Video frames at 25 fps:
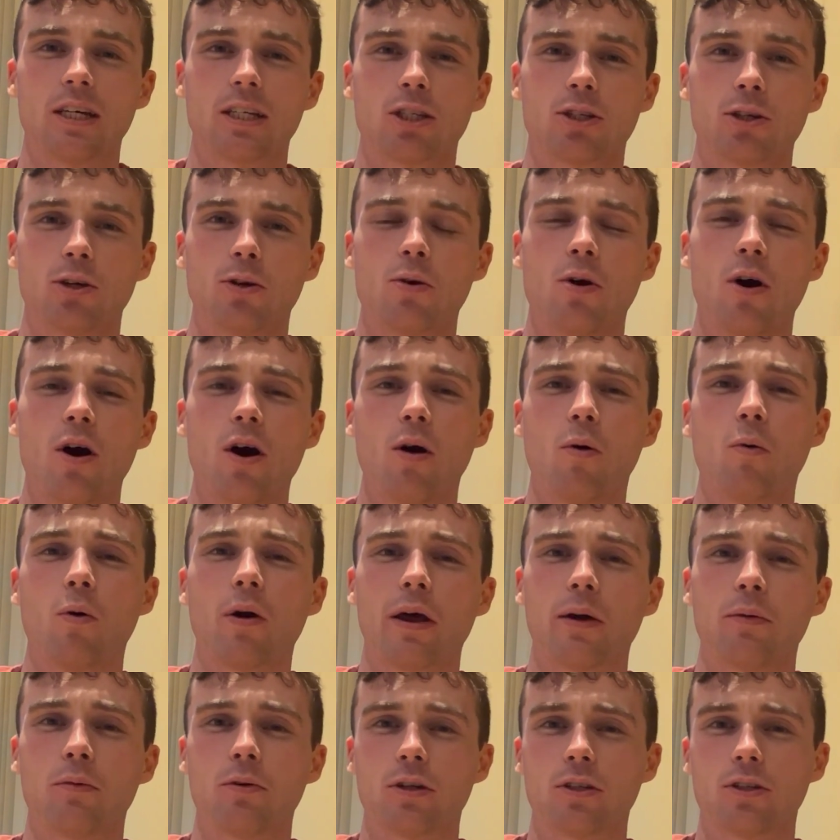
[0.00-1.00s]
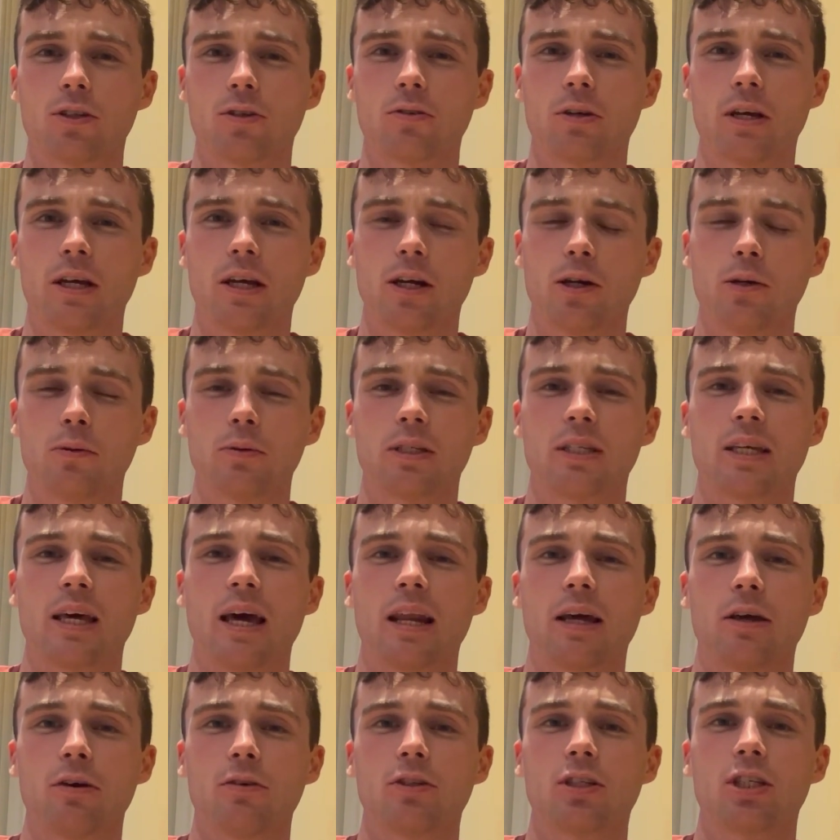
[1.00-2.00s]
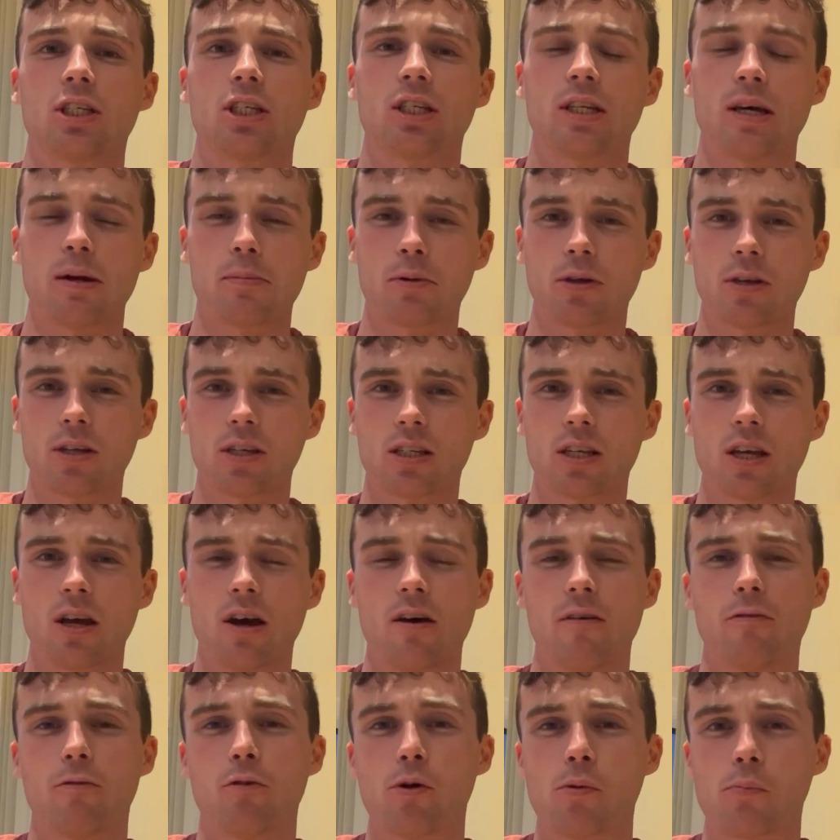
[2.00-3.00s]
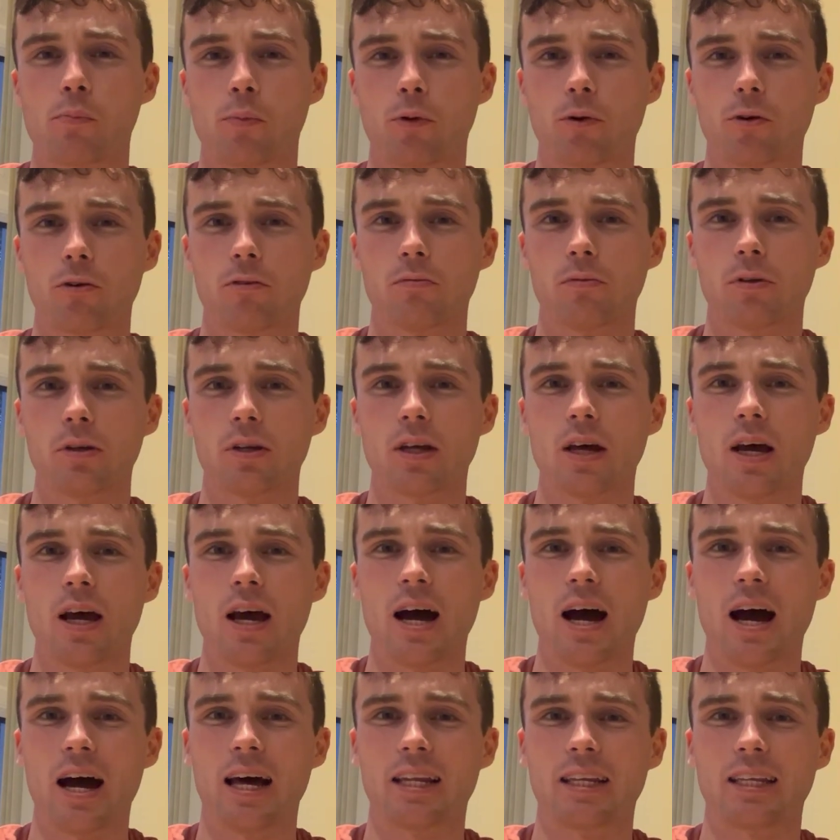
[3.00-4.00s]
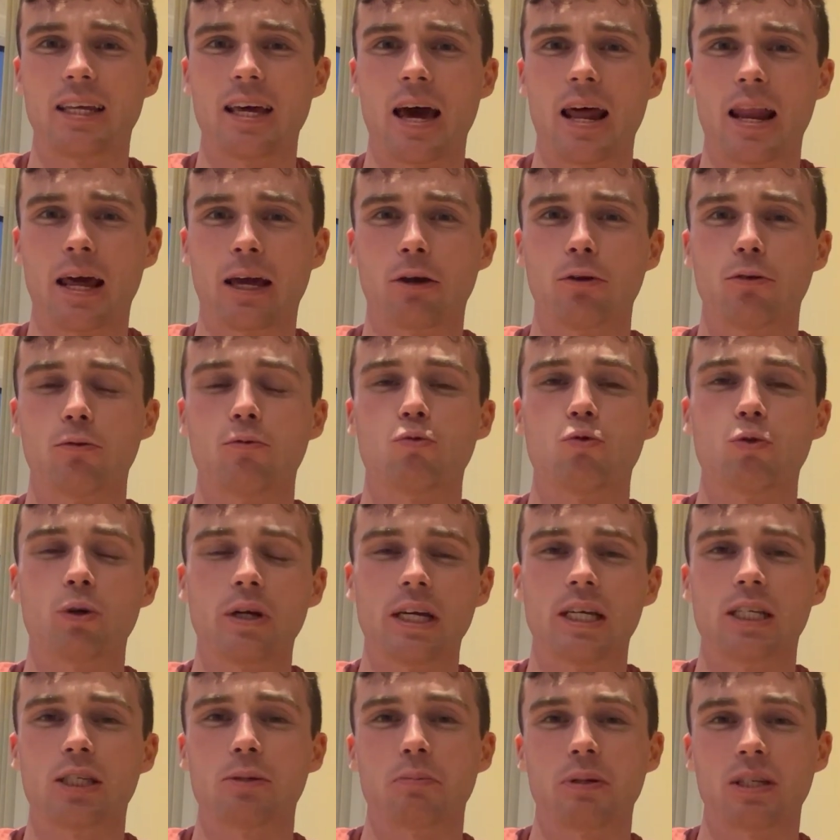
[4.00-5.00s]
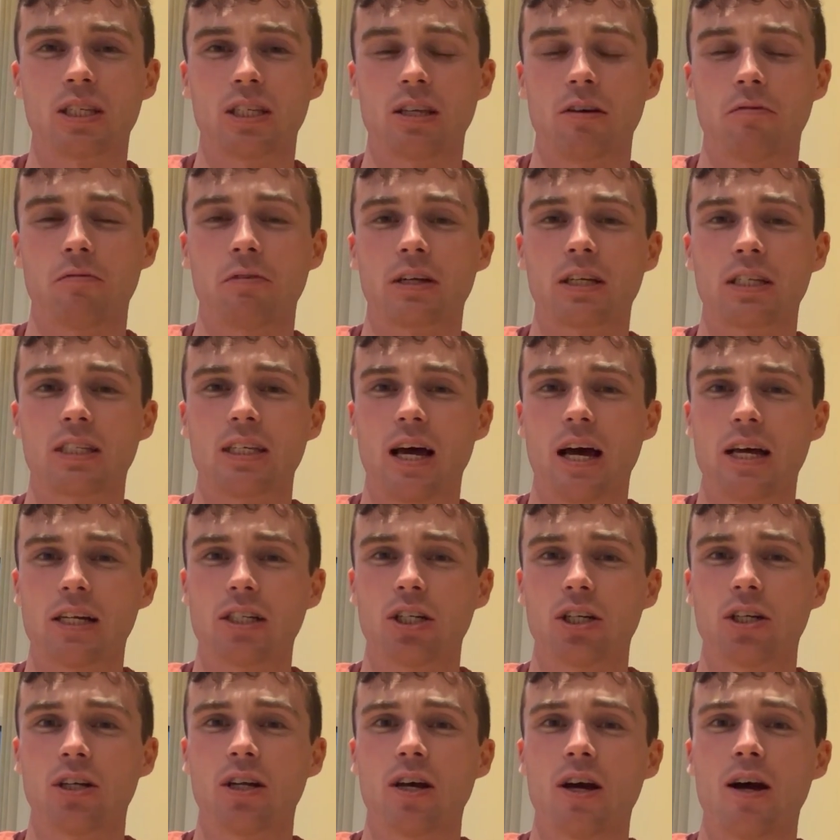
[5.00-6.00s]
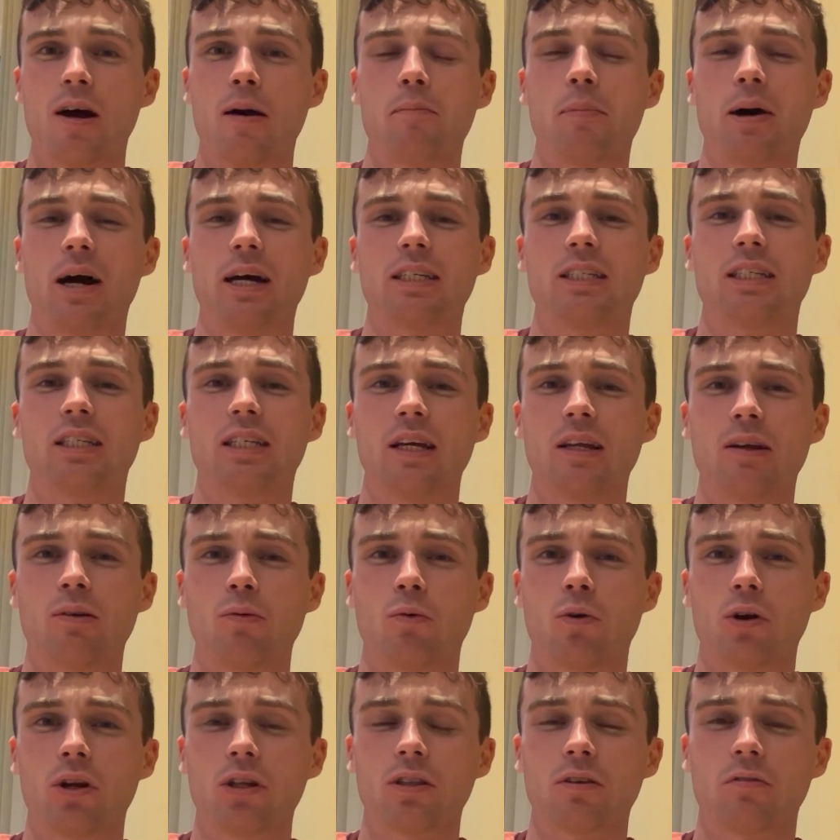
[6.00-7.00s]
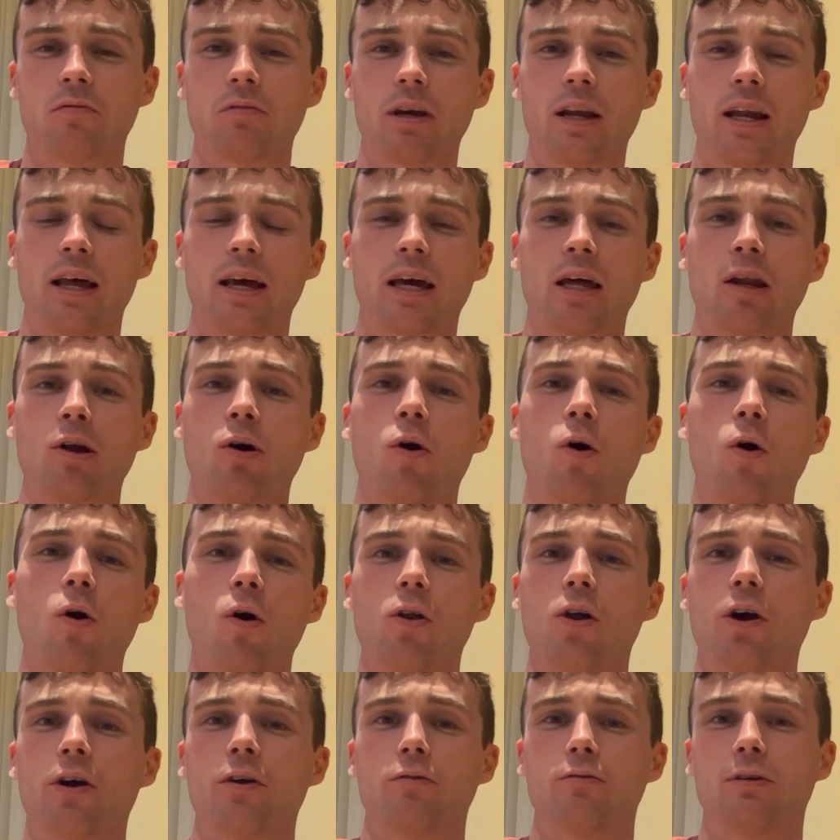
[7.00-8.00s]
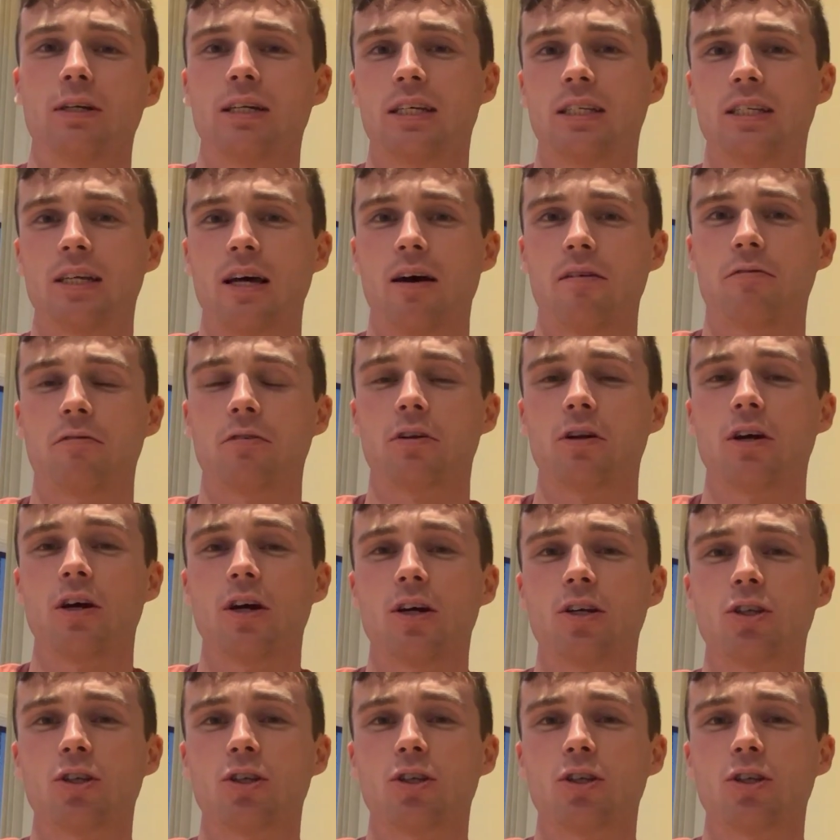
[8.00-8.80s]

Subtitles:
So what I wanted to do here was get a good stimulus for improvement and get a good race specific session, but I didn't want it to feel like an all out race effort.